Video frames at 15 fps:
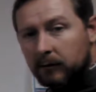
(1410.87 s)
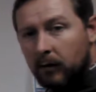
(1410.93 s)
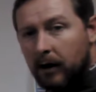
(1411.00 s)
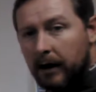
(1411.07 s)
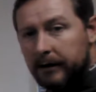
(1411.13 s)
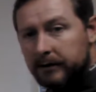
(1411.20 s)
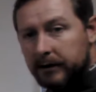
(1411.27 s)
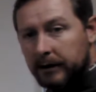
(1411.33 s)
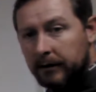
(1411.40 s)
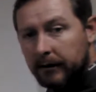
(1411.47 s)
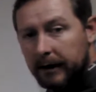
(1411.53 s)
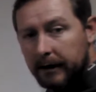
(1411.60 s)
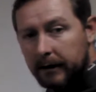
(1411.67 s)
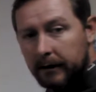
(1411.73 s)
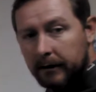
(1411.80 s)
watt
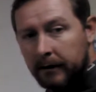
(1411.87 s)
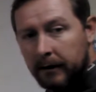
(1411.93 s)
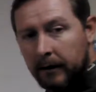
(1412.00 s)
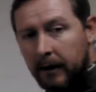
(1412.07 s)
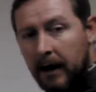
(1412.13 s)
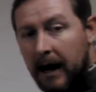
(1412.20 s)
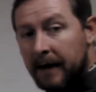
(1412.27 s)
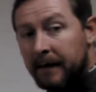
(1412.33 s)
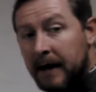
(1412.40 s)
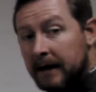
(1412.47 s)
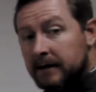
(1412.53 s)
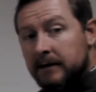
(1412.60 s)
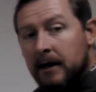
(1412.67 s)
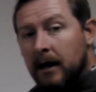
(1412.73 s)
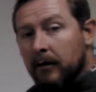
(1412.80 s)
generator. And
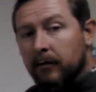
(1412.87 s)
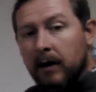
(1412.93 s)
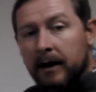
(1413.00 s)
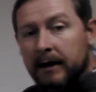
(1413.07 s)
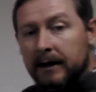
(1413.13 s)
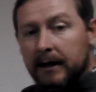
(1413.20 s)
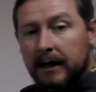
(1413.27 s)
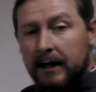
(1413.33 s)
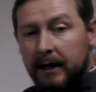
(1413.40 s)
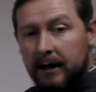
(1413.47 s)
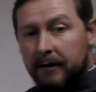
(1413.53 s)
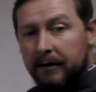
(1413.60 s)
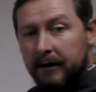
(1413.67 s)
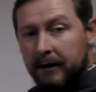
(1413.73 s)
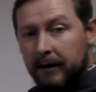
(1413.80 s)
that's not running
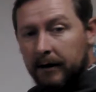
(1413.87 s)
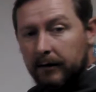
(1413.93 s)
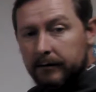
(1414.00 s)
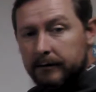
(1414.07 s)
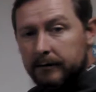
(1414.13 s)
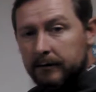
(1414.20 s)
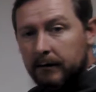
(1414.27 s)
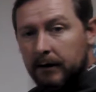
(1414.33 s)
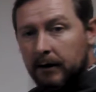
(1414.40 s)
anything else.